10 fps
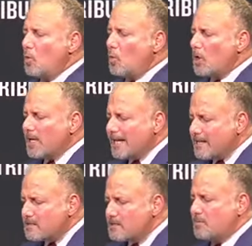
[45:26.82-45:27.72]
what
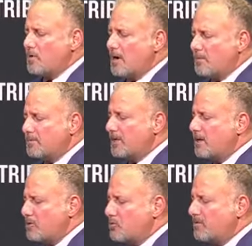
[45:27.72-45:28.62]
is the problem the
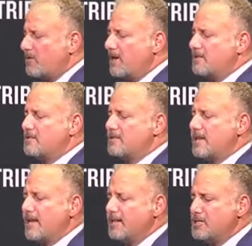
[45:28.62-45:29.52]
country faces
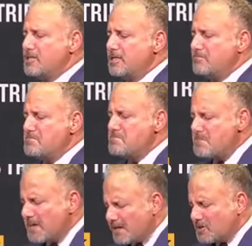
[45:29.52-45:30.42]
that is the
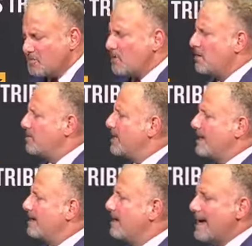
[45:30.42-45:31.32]
biggest problem, and
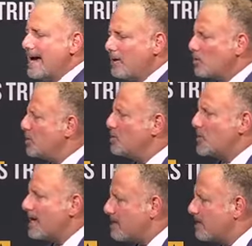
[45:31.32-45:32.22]
how do we do
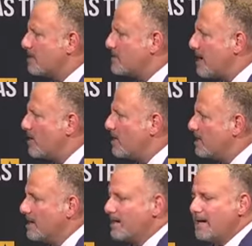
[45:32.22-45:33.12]
anything about it
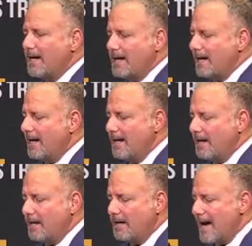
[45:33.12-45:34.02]
in an
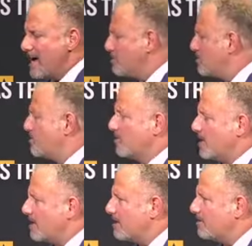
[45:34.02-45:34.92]
atmosphere
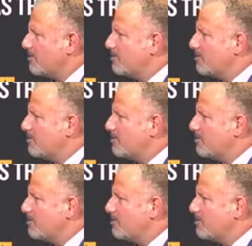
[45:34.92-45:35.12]
like this?